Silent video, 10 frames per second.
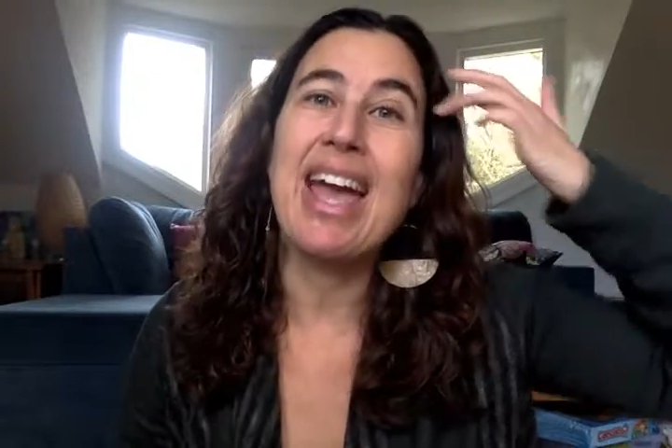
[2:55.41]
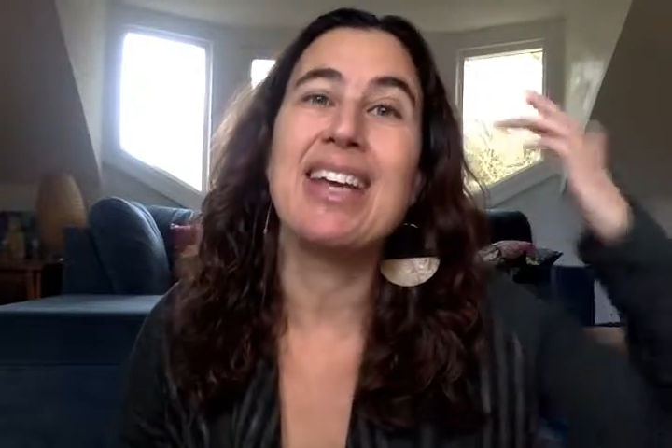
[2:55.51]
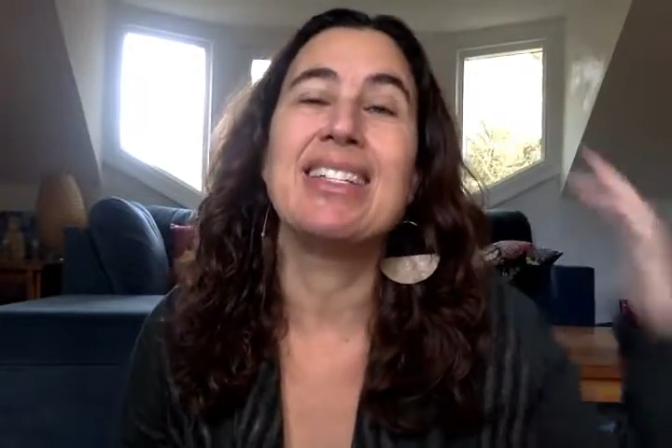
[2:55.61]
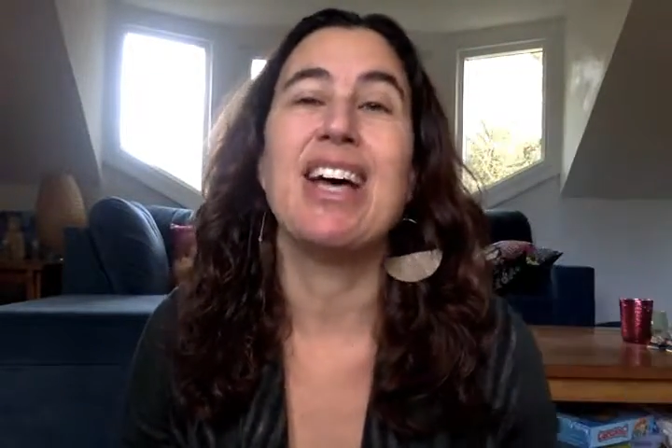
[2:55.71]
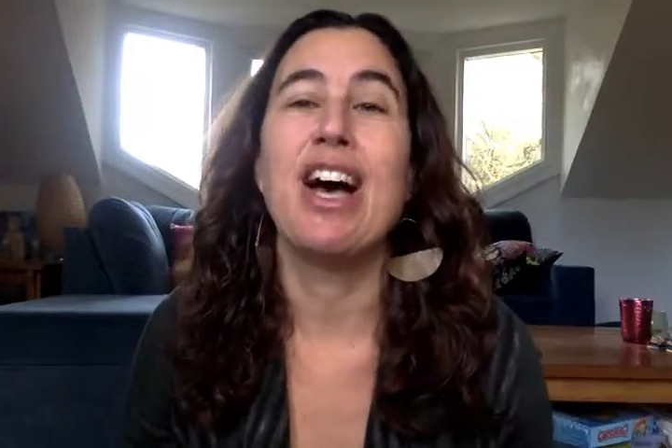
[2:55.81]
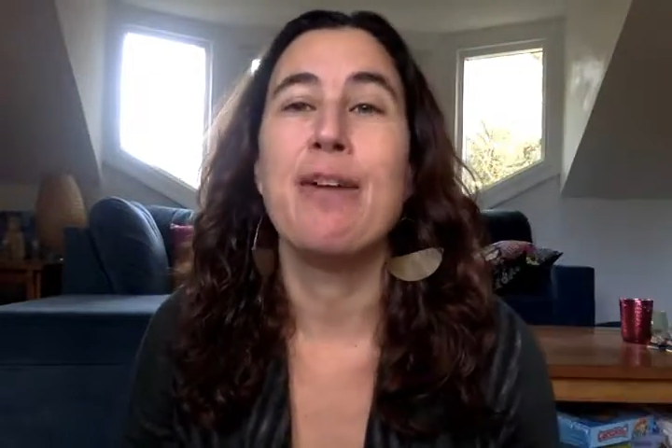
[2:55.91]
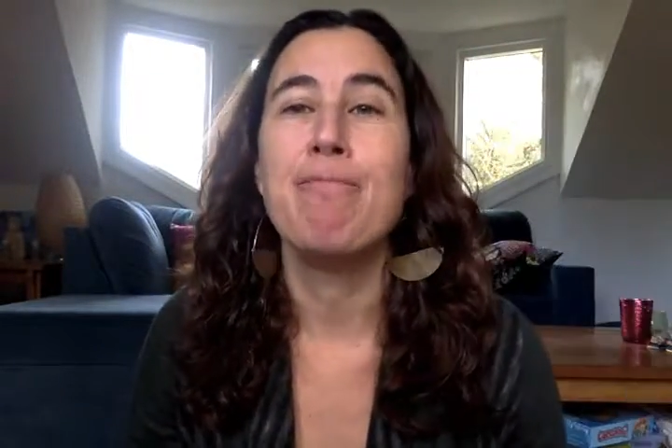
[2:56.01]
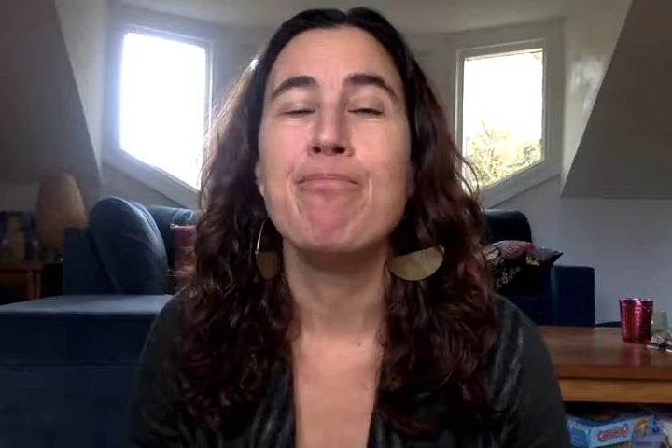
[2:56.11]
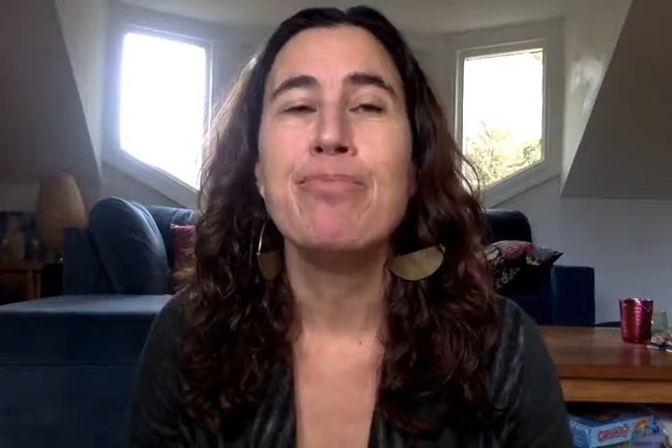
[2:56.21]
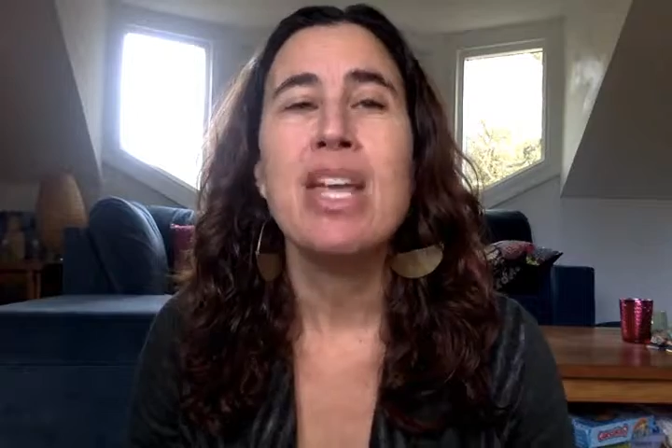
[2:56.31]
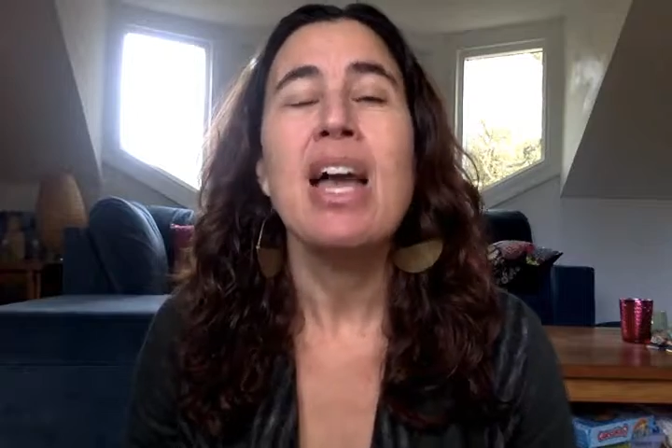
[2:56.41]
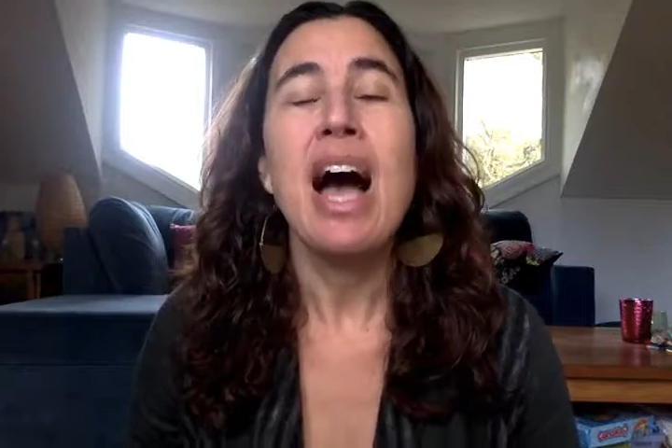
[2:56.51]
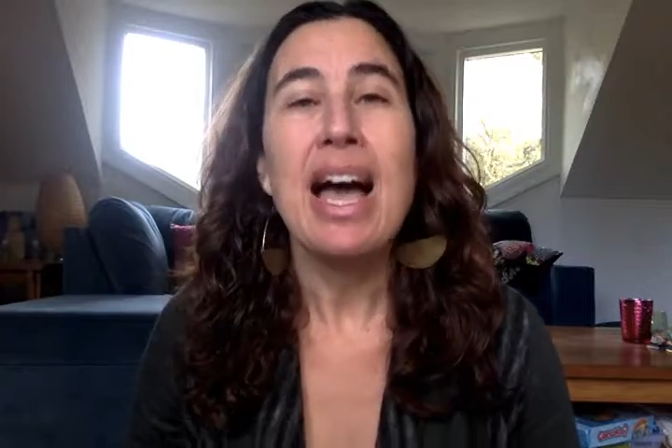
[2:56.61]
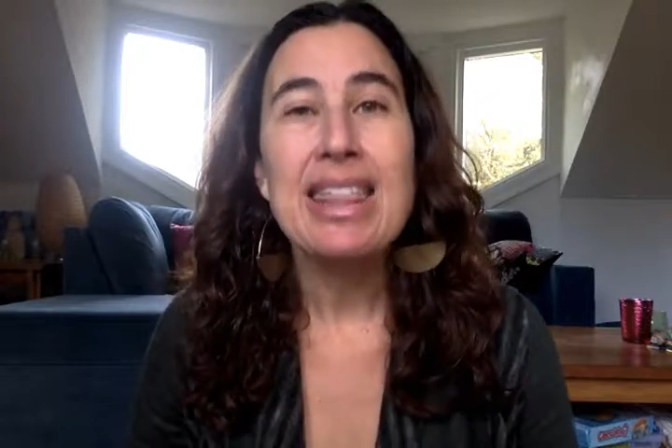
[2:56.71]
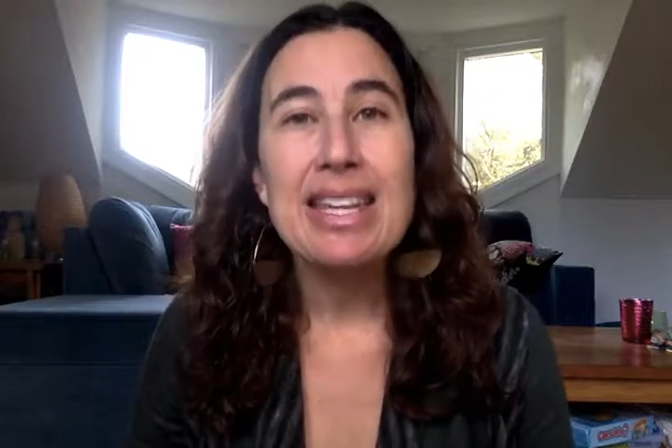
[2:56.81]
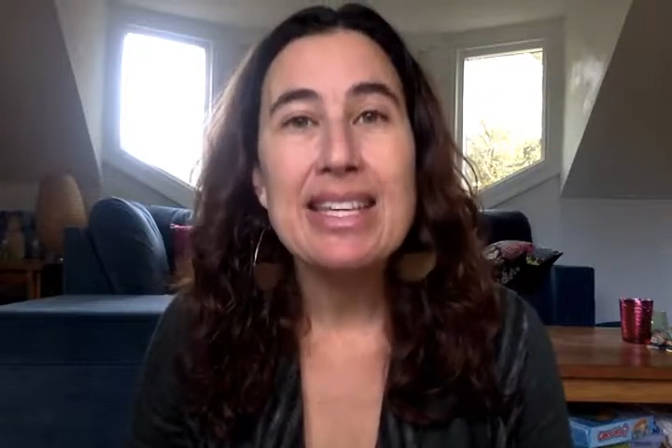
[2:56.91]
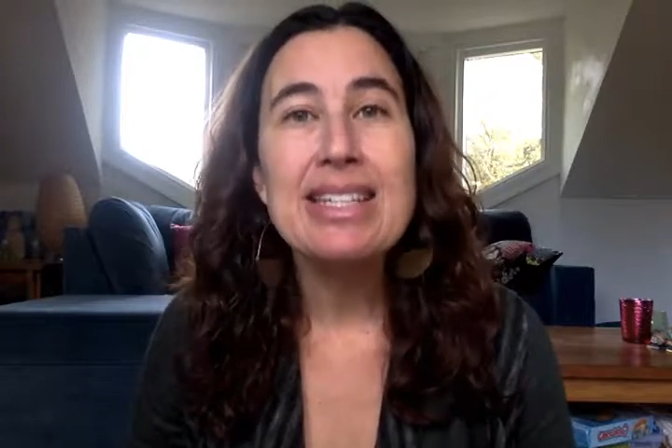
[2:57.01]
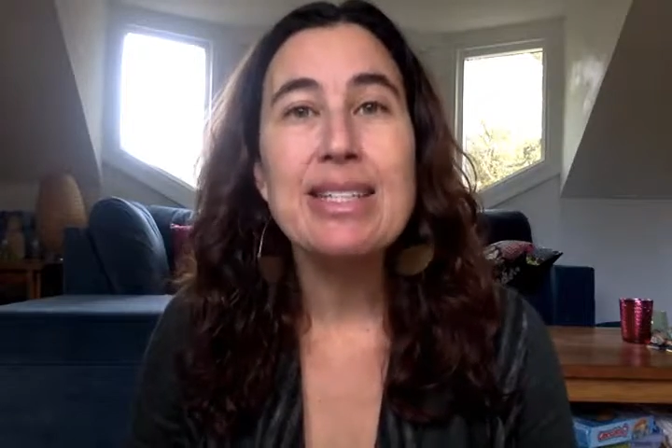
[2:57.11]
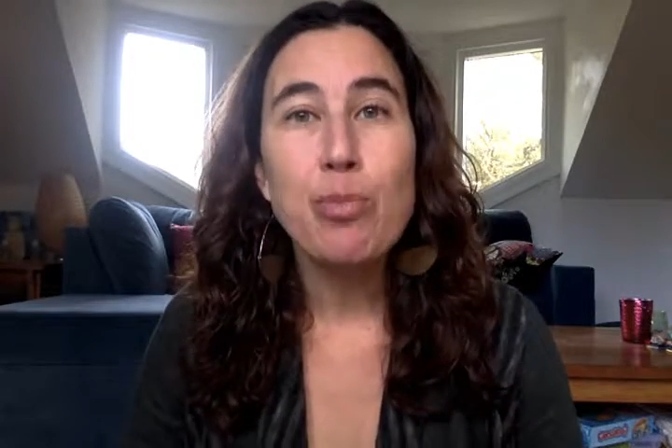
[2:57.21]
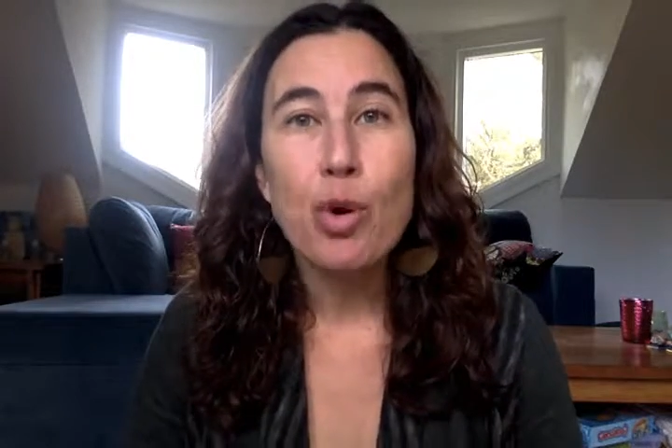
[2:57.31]
And um, I think it
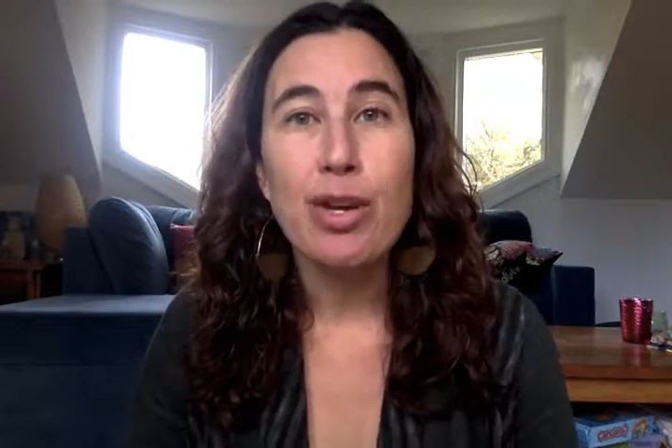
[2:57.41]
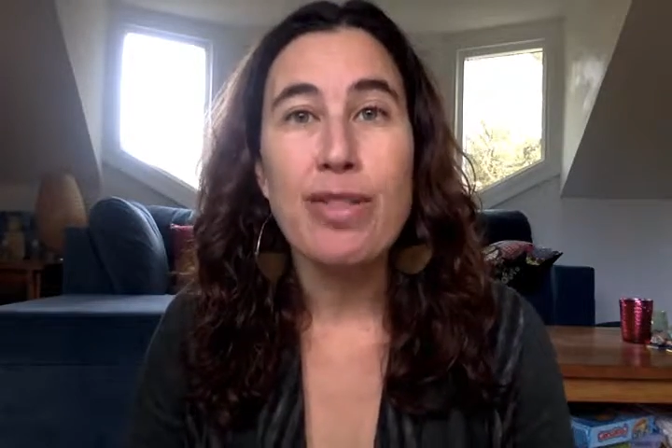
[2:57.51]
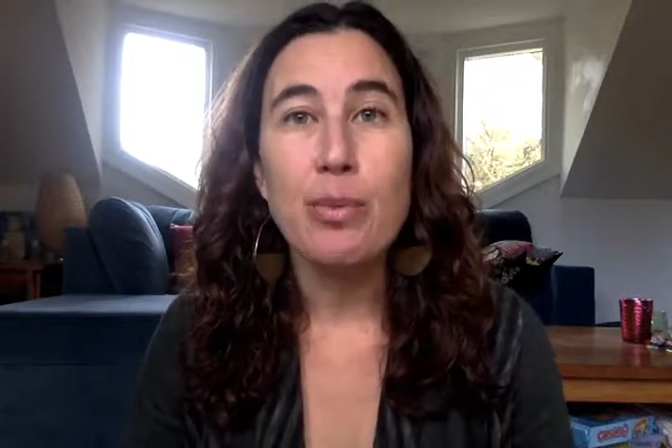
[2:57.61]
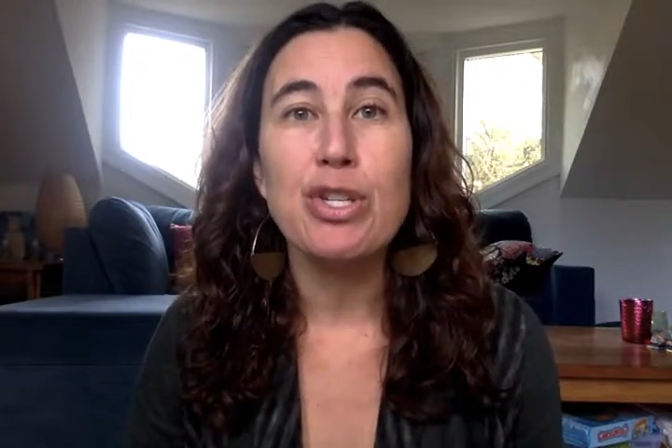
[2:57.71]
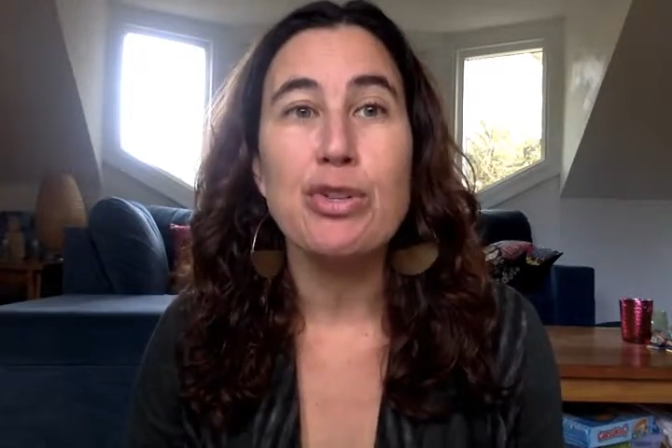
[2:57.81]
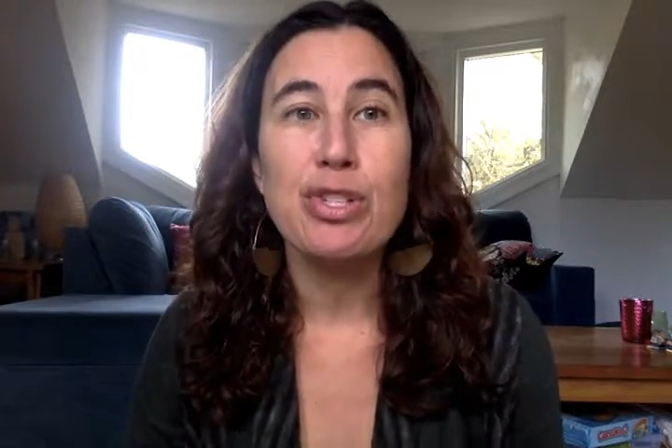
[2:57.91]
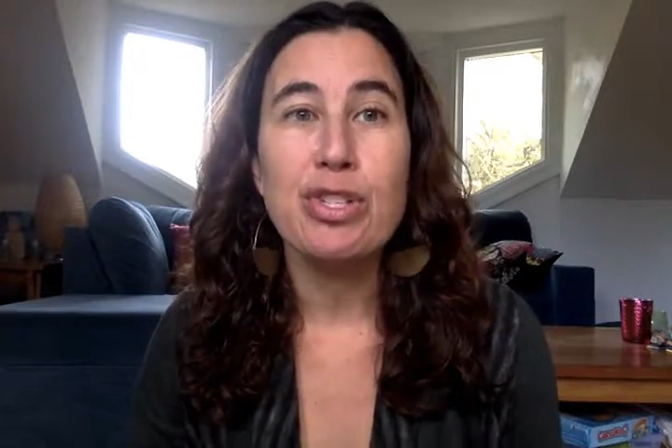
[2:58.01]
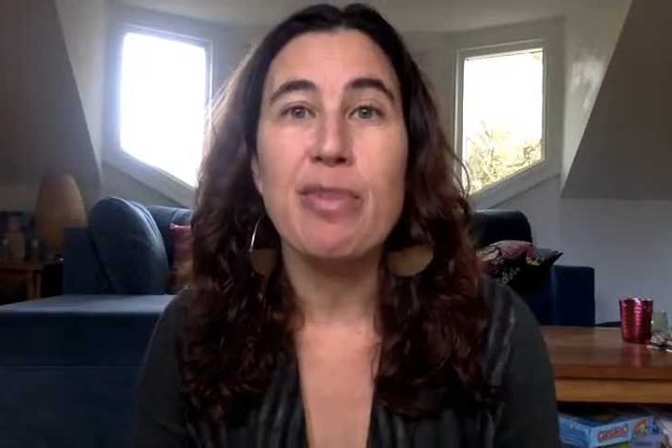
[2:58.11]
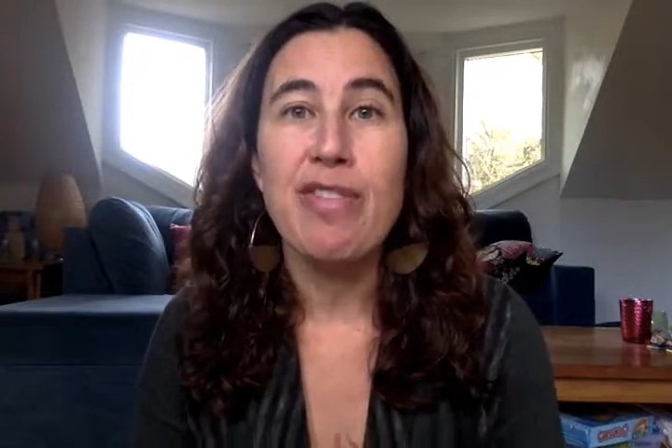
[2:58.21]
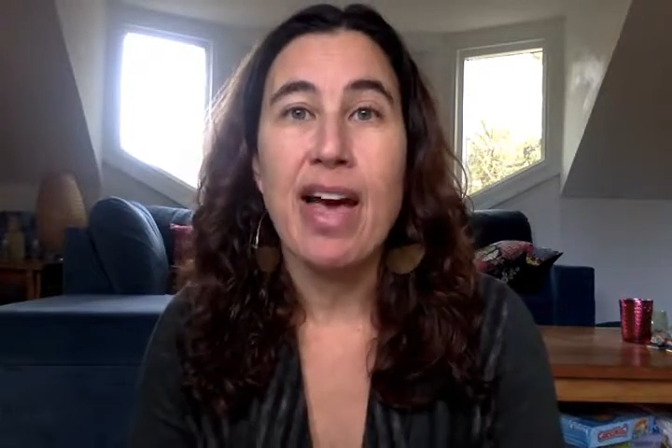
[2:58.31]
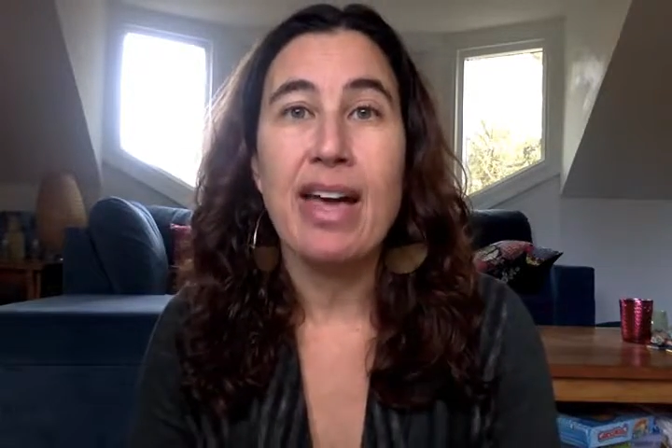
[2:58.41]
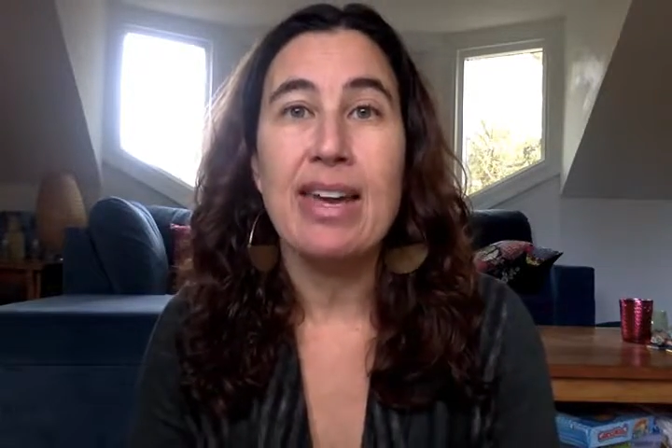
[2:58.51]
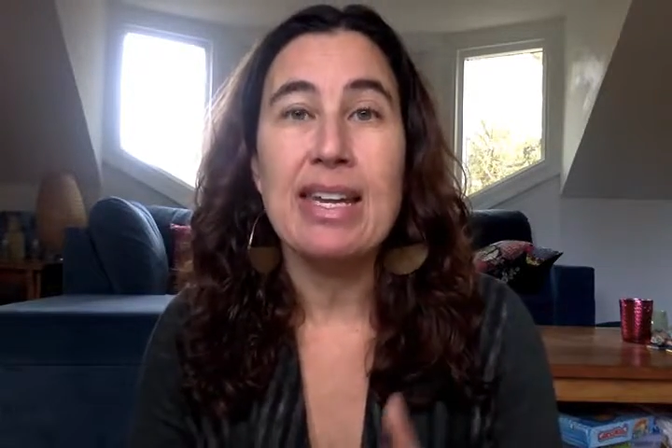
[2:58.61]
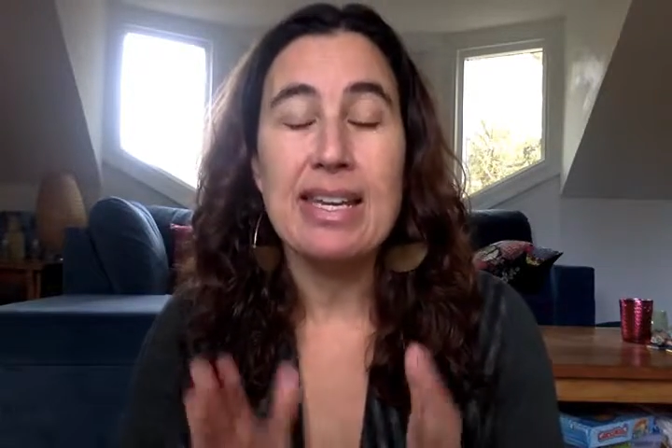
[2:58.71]
is important that we do some of that.